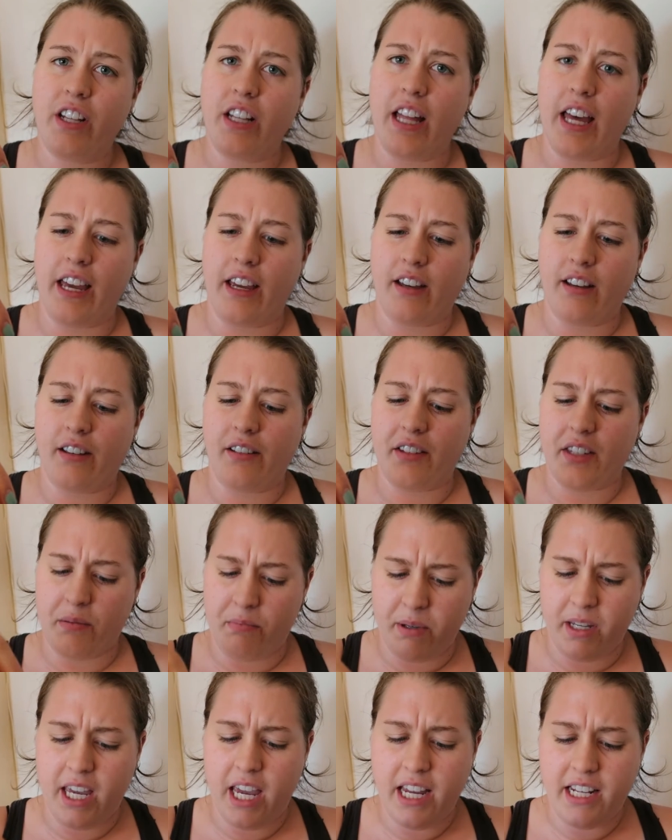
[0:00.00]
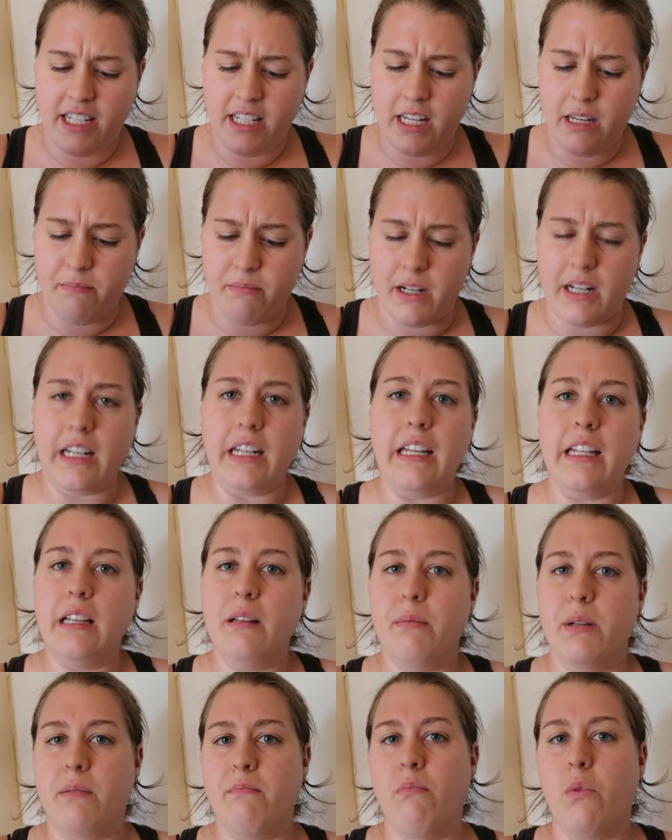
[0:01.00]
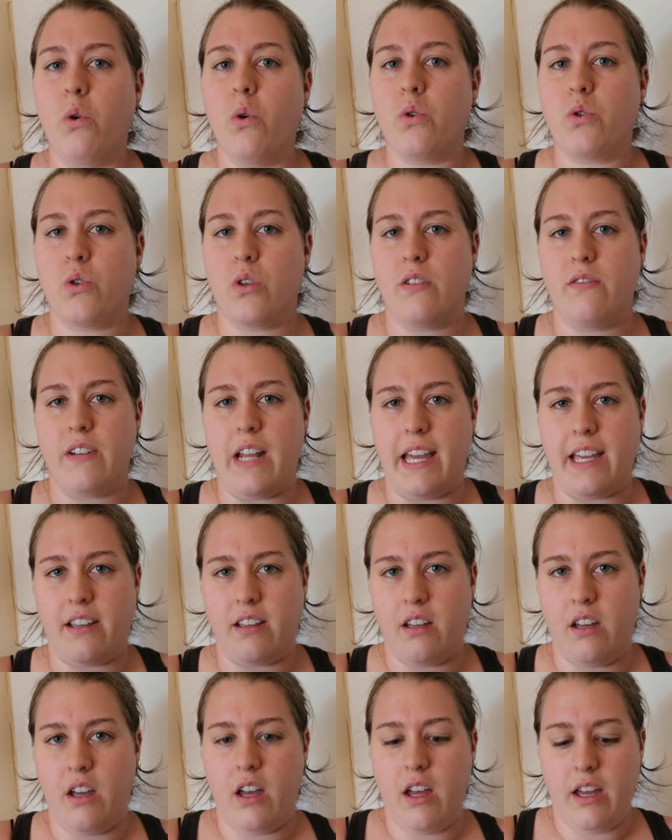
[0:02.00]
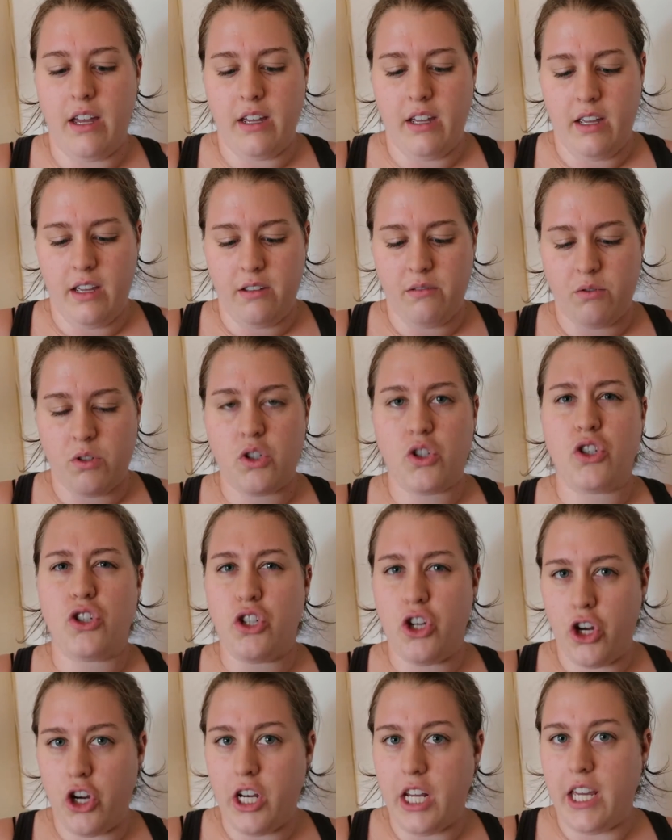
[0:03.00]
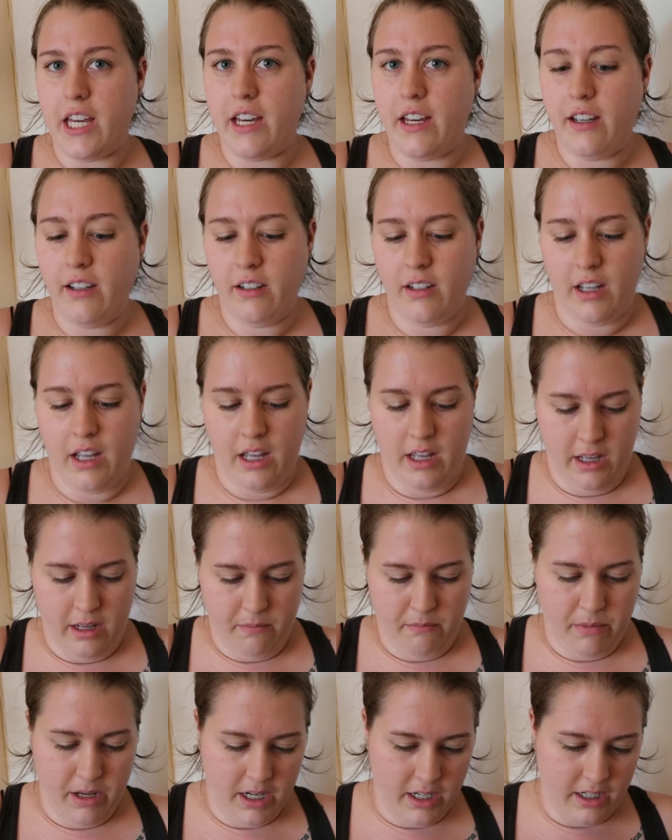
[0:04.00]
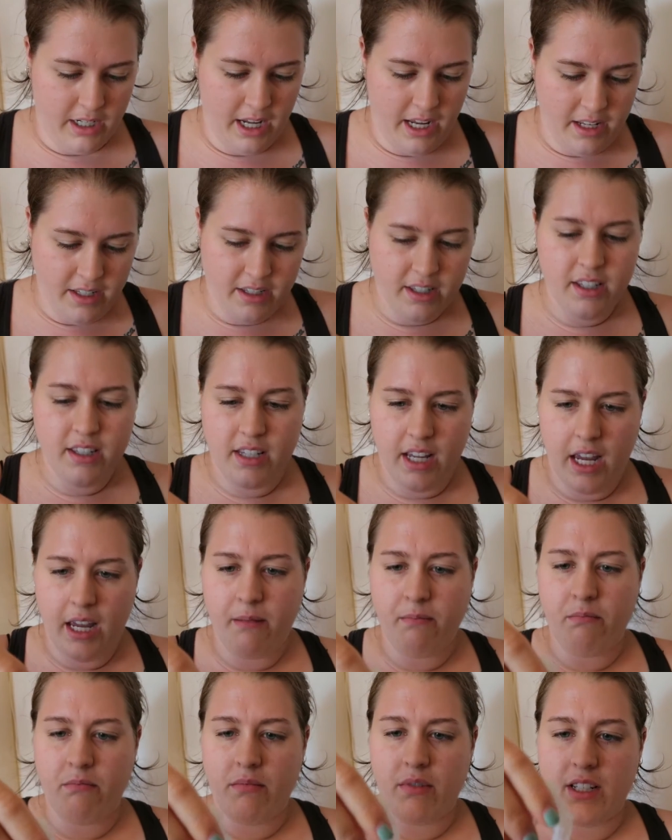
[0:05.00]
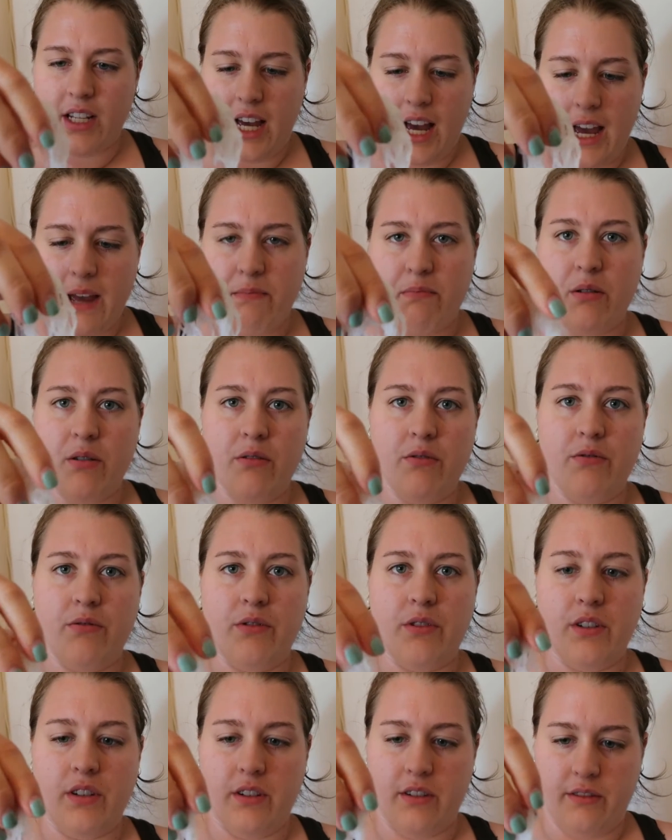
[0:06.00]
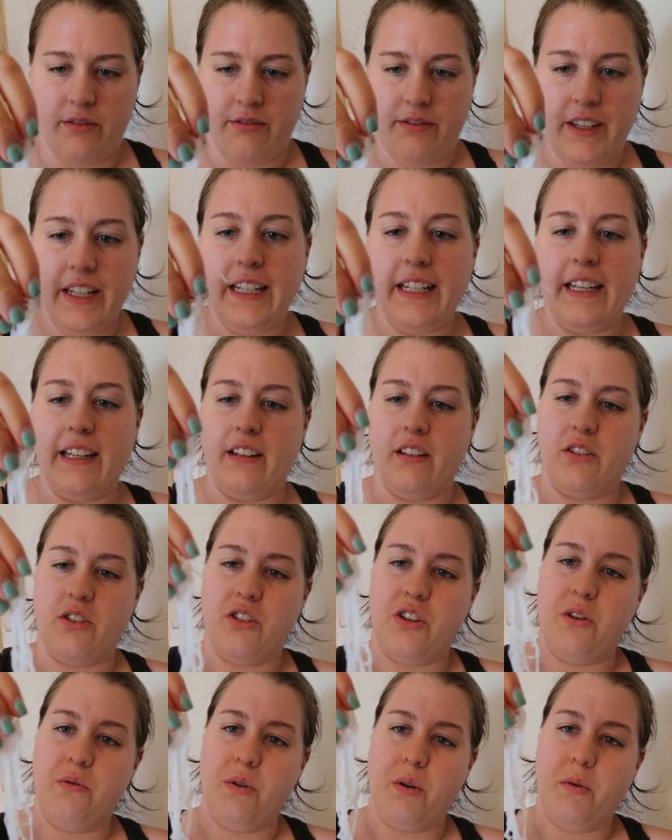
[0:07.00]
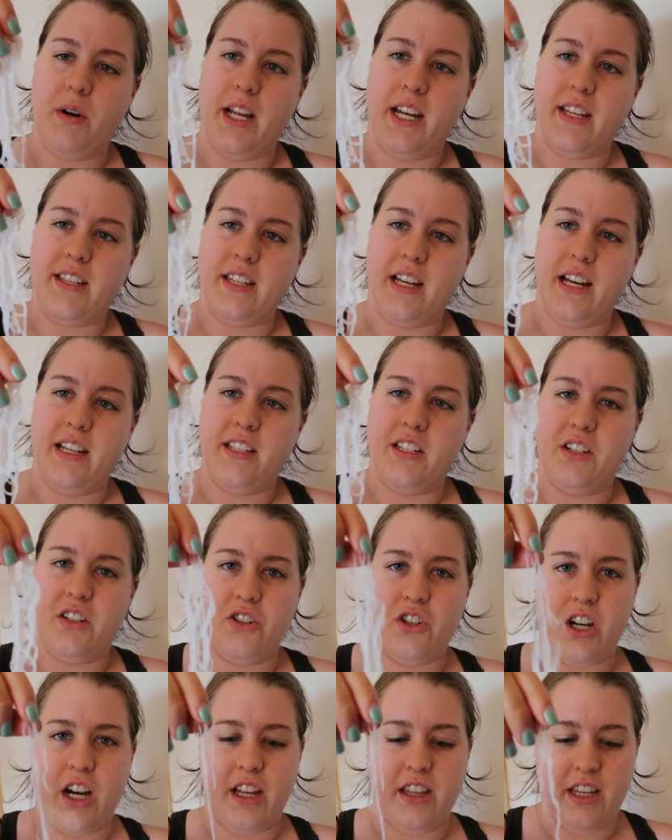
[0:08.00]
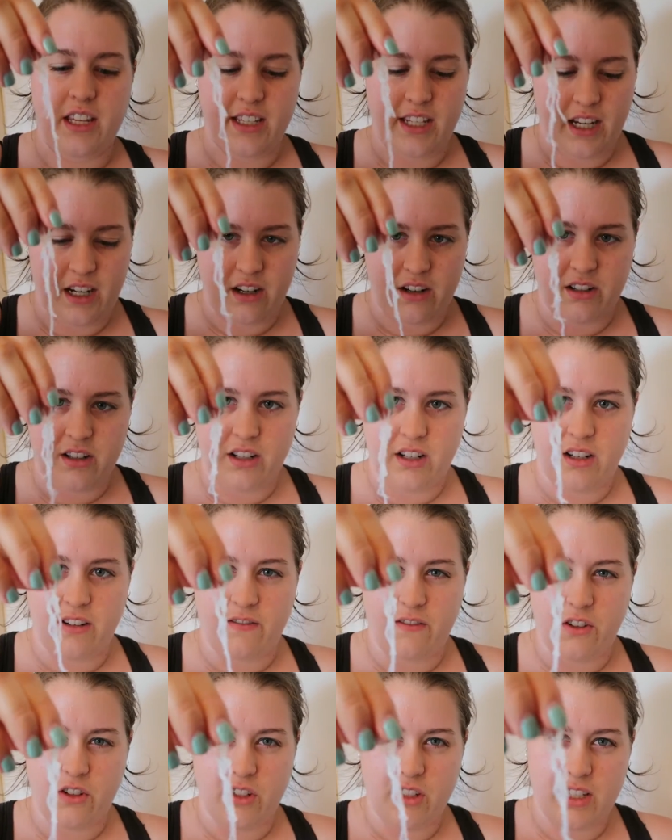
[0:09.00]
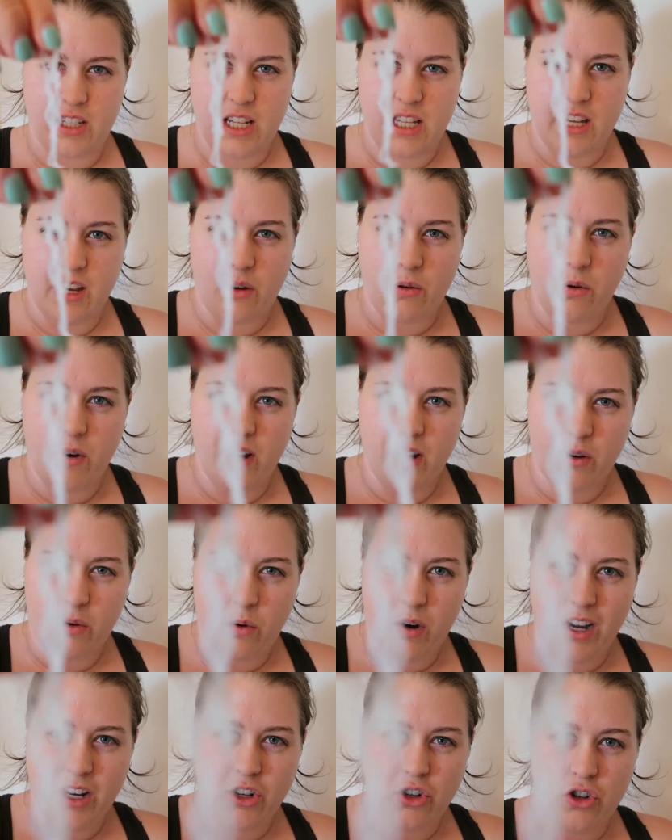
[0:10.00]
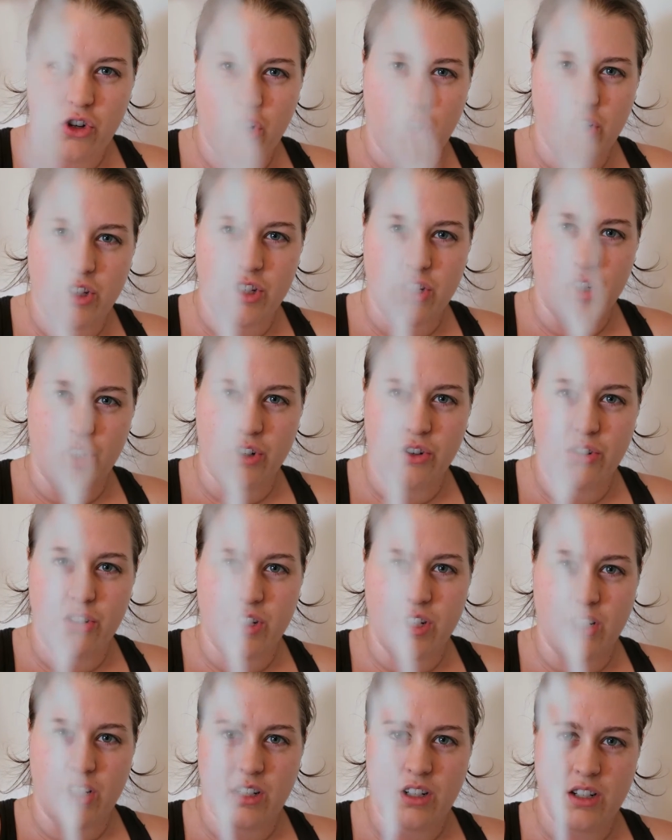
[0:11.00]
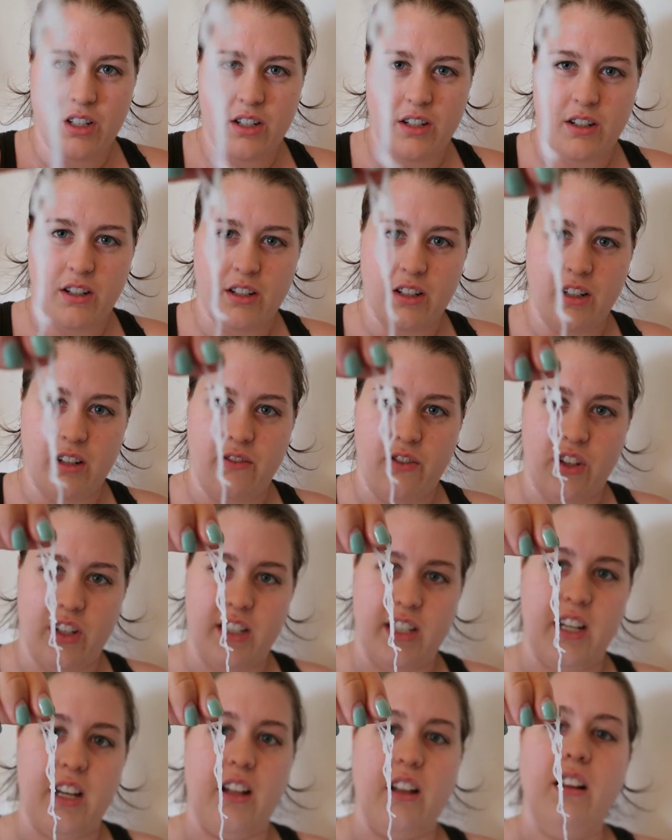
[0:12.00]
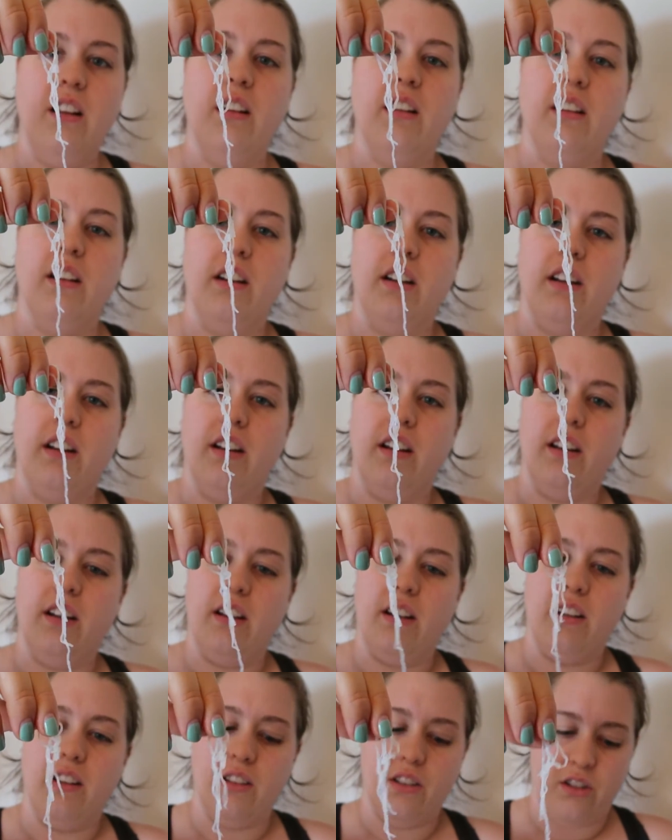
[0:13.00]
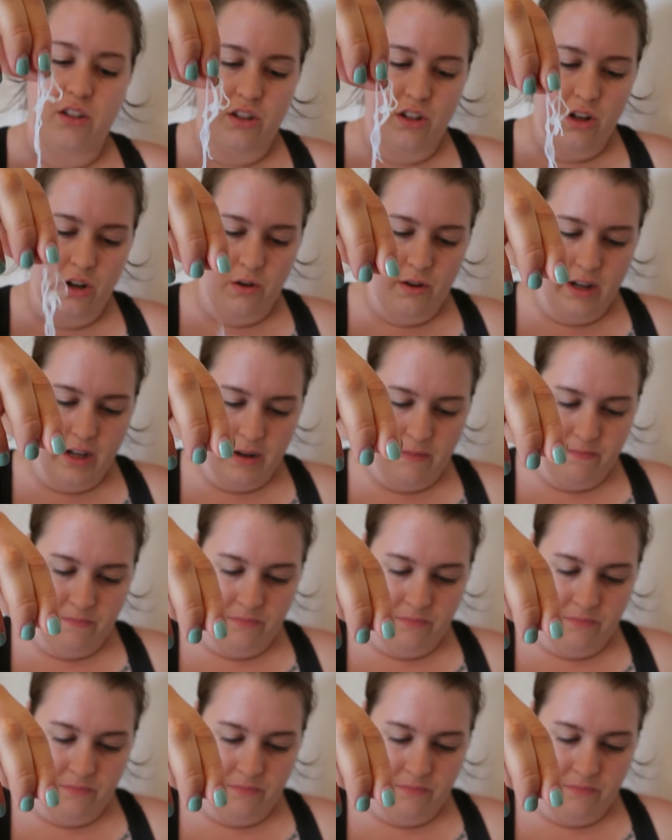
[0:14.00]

feel like spaghetti but a little bit more sort of like sturdier, but it has the same type of feeling, so we're quite excited to try these out. And if you see, they're quite translucent, I don't know if you can tell, so